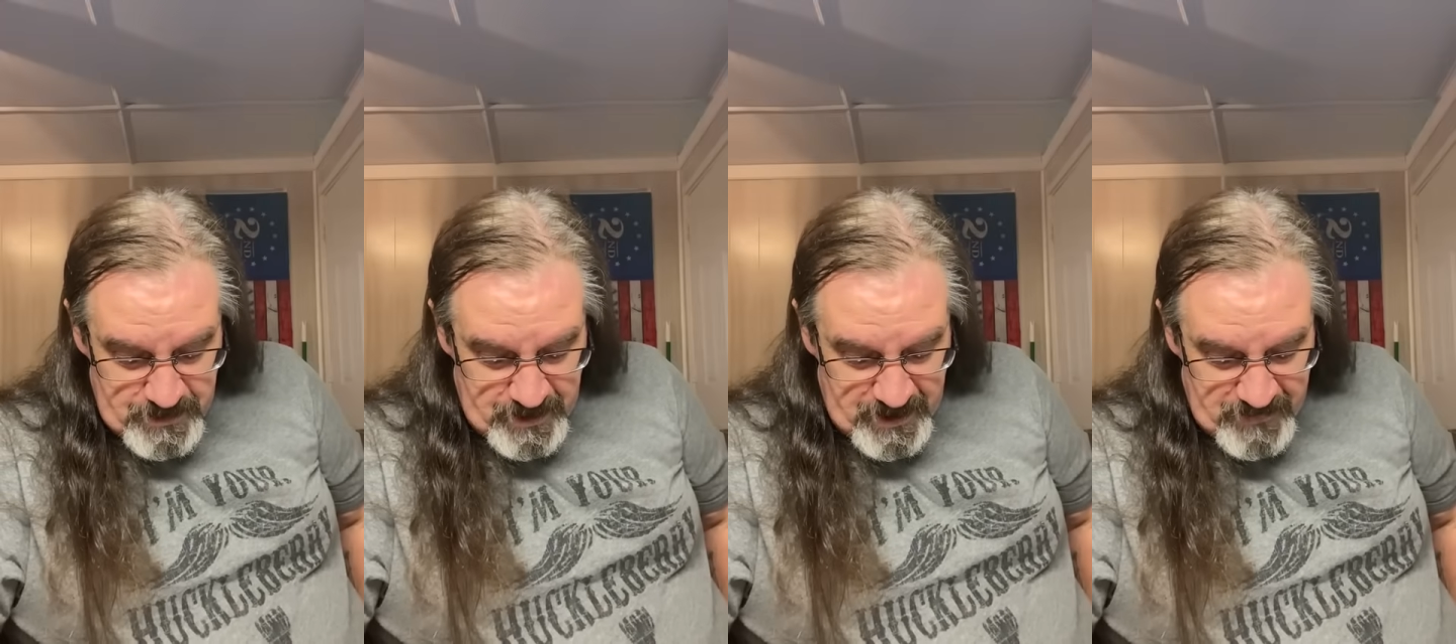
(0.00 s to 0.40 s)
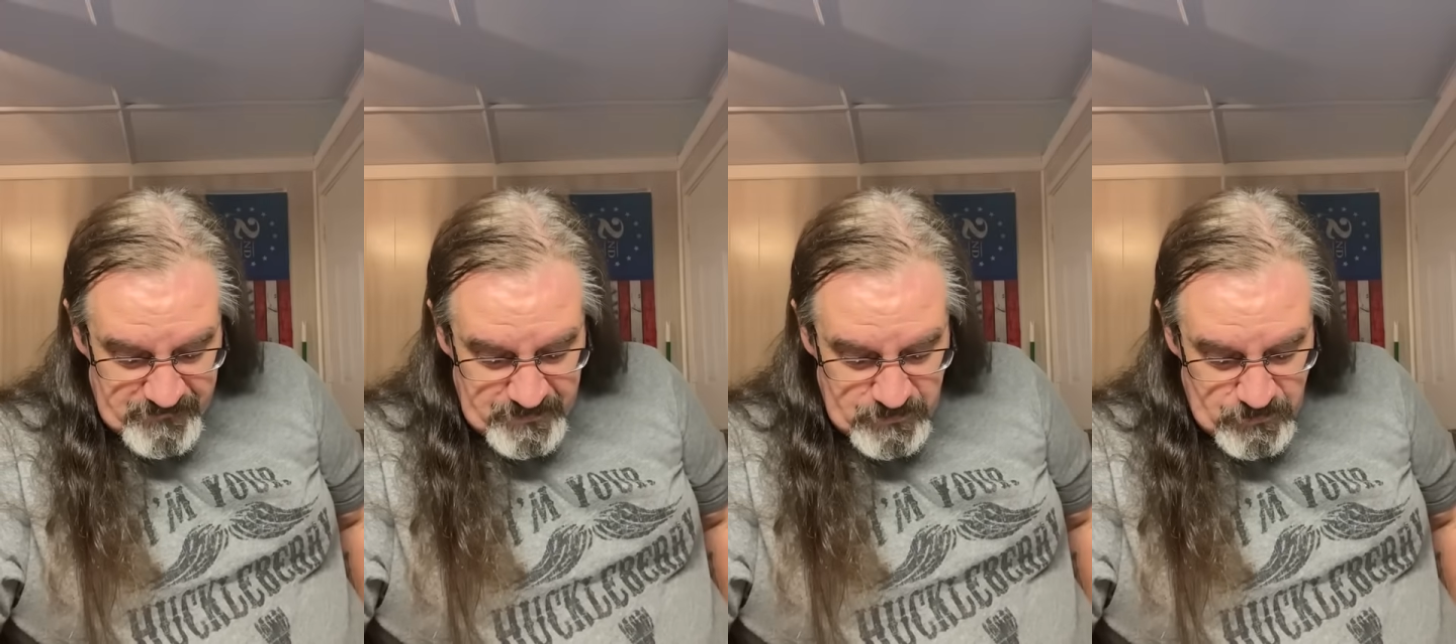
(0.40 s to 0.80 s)

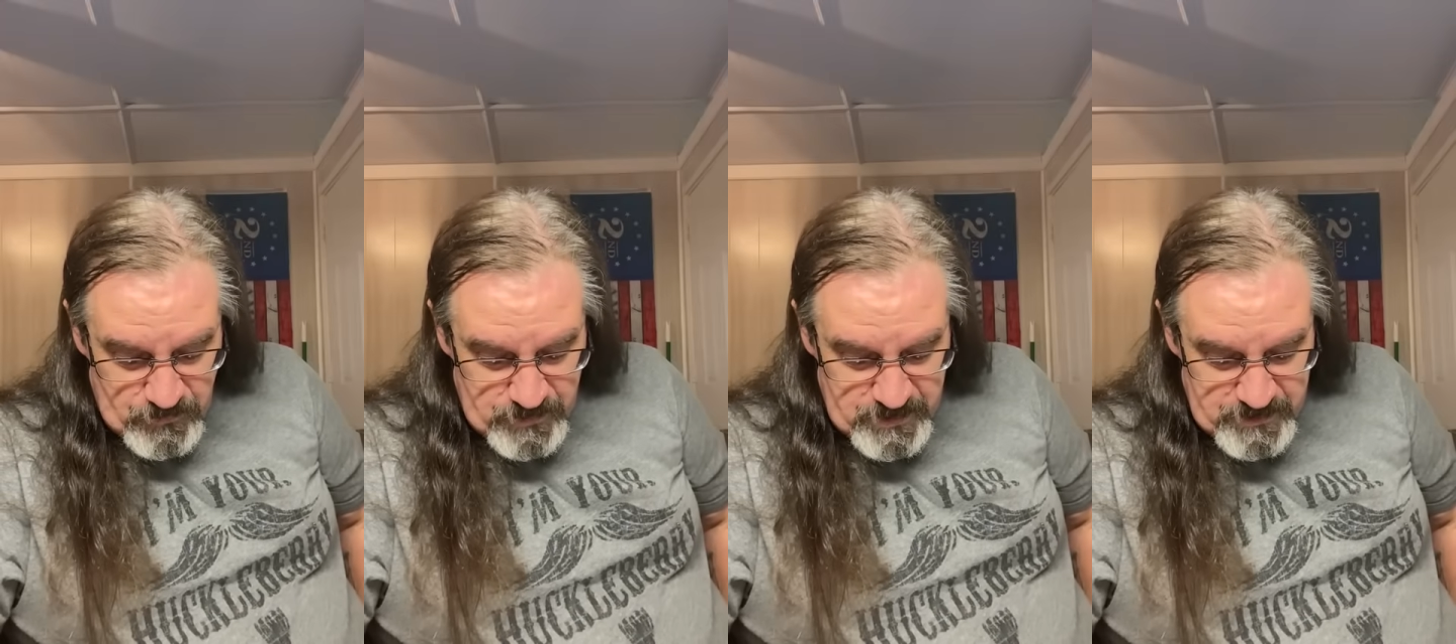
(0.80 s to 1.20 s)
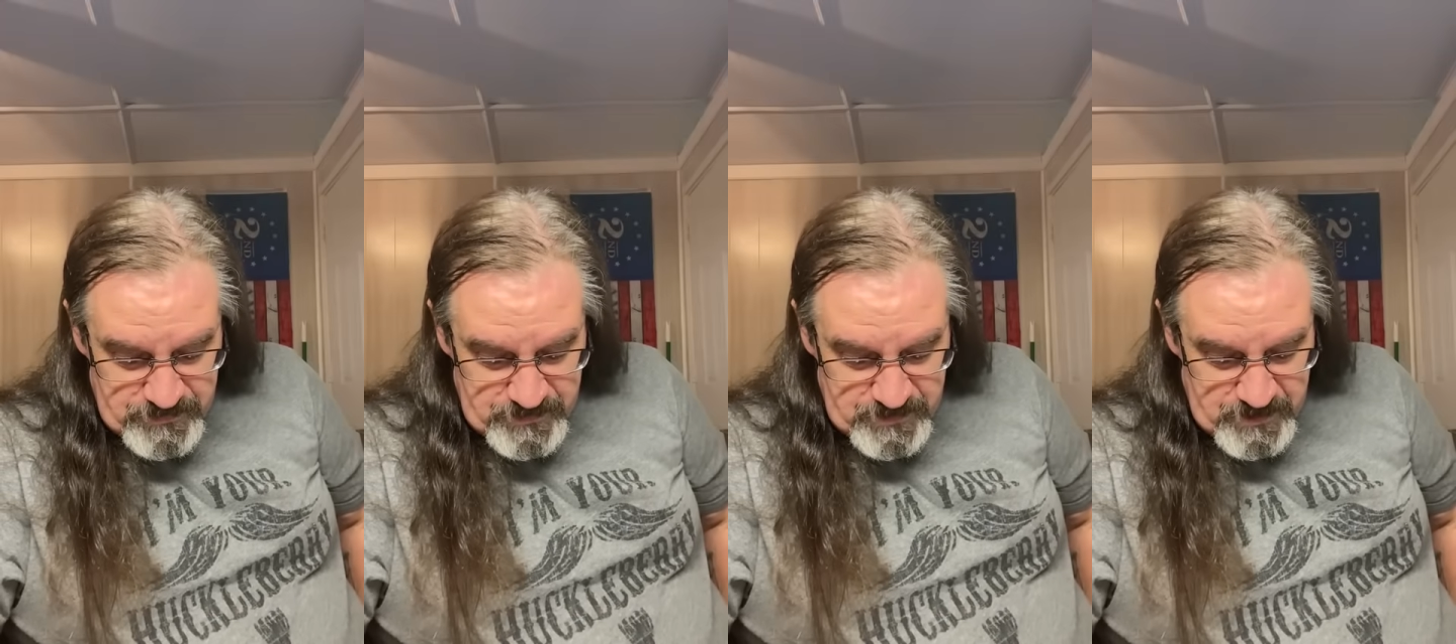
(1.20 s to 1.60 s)
having
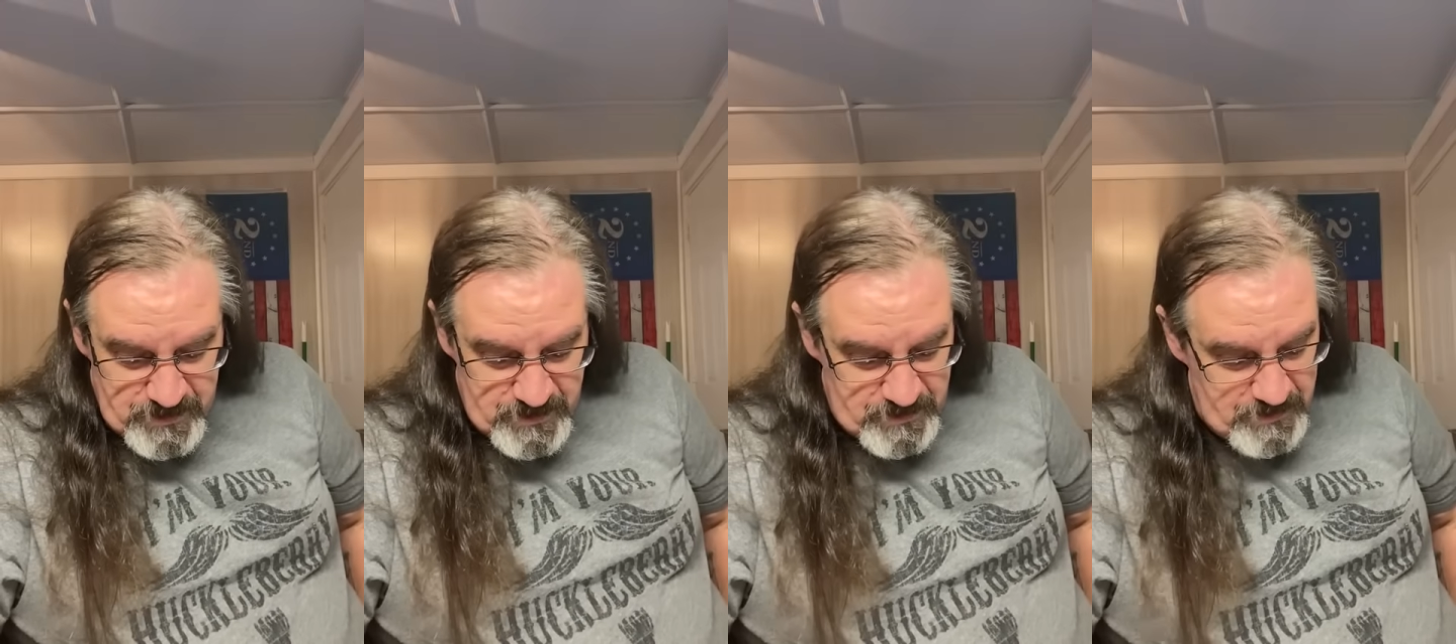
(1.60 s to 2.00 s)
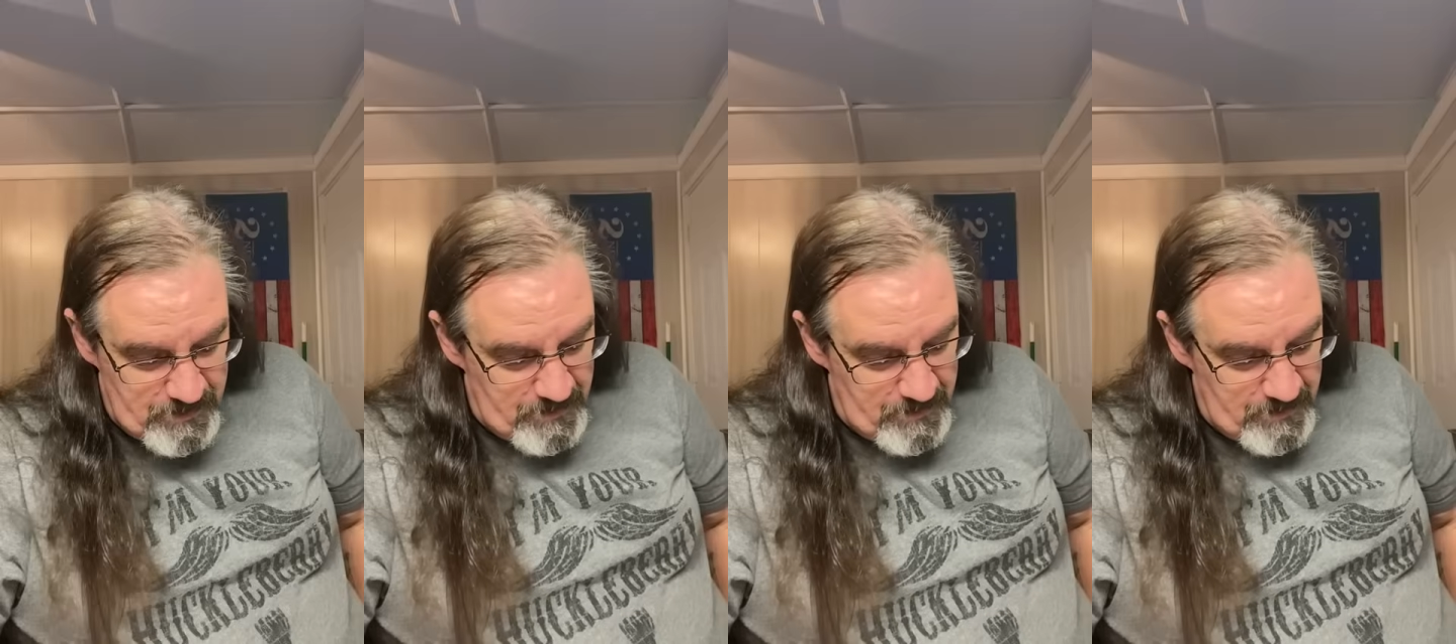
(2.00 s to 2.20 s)
with it